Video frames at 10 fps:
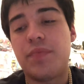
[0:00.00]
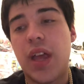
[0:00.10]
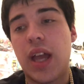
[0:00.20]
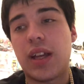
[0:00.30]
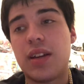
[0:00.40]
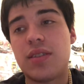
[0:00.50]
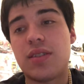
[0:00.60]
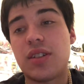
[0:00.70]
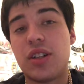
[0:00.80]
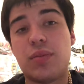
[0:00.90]
I guess
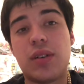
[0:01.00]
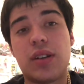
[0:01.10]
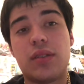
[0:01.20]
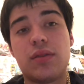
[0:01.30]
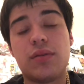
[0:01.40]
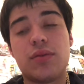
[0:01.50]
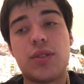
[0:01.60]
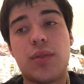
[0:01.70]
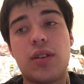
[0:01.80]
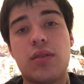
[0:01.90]
it's gonna bring
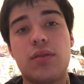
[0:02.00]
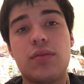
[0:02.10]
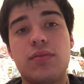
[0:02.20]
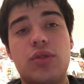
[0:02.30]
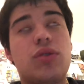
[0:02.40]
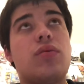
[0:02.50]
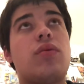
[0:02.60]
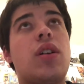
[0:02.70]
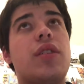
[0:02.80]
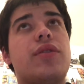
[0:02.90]
tomorrow or
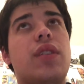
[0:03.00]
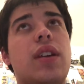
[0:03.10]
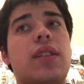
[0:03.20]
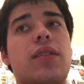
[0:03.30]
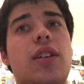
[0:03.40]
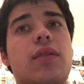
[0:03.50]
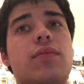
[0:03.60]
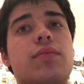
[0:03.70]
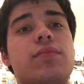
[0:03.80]
Raw's ratings up.